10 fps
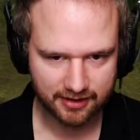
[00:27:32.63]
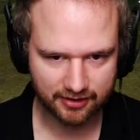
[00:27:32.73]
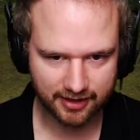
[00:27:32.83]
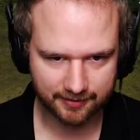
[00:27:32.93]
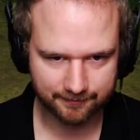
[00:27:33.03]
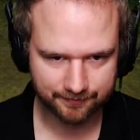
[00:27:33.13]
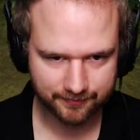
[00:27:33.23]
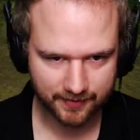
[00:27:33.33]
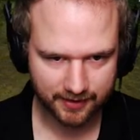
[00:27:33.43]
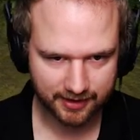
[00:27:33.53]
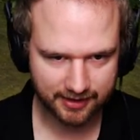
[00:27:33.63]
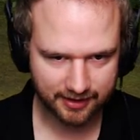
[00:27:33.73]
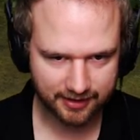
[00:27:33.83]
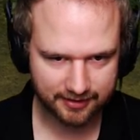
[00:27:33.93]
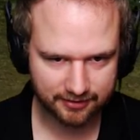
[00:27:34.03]
Okay. Can I
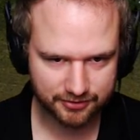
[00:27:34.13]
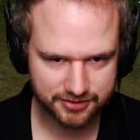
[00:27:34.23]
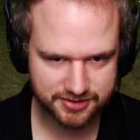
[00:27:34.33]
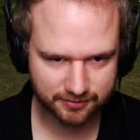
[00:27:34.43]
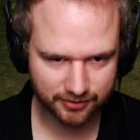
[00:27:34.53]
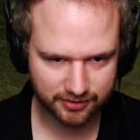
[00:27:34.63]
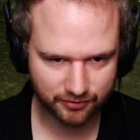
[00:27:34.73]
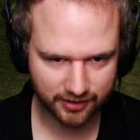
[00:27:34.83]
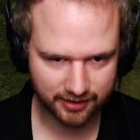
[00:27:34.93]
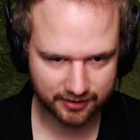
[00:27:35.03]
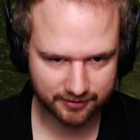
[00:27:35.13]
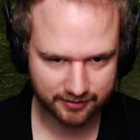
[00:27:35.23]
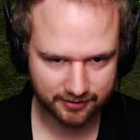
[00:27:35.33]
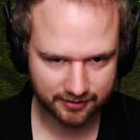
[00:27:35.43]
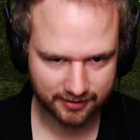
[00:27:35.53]
lure someone away?
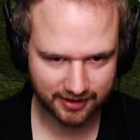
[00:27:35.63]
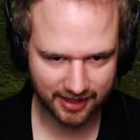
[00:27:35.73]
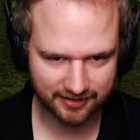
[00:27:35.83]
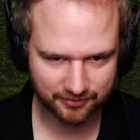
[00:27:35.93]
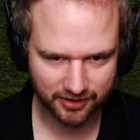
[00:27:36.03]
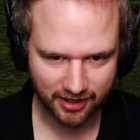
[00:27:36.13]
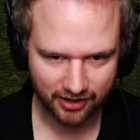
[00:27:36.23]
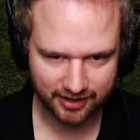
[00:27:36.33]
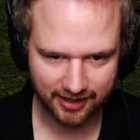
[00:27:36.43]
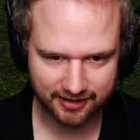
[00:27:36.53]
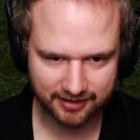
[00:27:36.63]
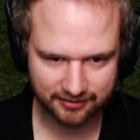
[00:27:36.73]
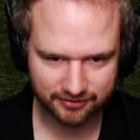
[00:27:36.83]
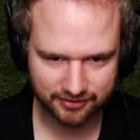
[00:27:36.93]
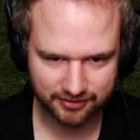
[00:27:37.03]
Nah, they will. Okay, I
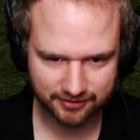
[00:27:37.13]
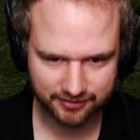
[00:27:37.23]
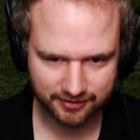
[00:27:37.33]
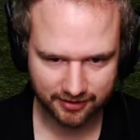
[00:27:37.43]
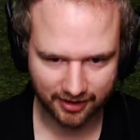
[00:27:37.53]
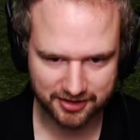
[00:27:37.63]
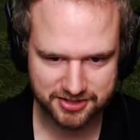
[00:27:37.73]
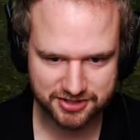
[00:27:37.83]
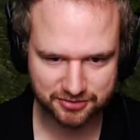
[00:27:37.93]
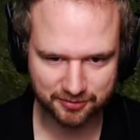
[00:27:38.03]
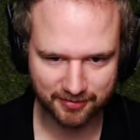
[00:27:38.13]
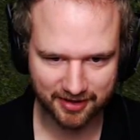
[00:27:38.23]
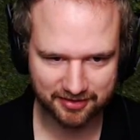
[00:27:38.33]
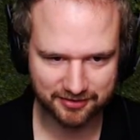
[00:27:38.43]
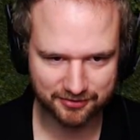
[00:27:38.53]
can lure Archduke
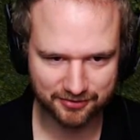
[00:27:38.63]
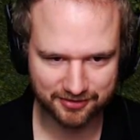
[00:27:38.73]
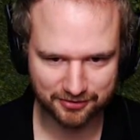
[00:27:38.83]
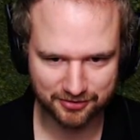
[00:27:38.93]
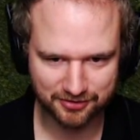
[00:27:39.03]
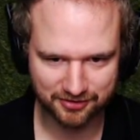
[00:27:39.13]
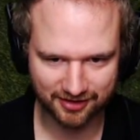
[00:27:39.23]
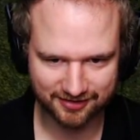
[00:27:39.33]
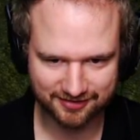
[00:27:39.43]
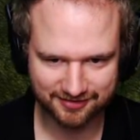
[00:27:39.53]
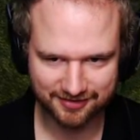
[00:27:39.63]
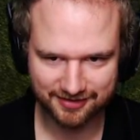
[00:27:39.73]
Methanor. Oh god.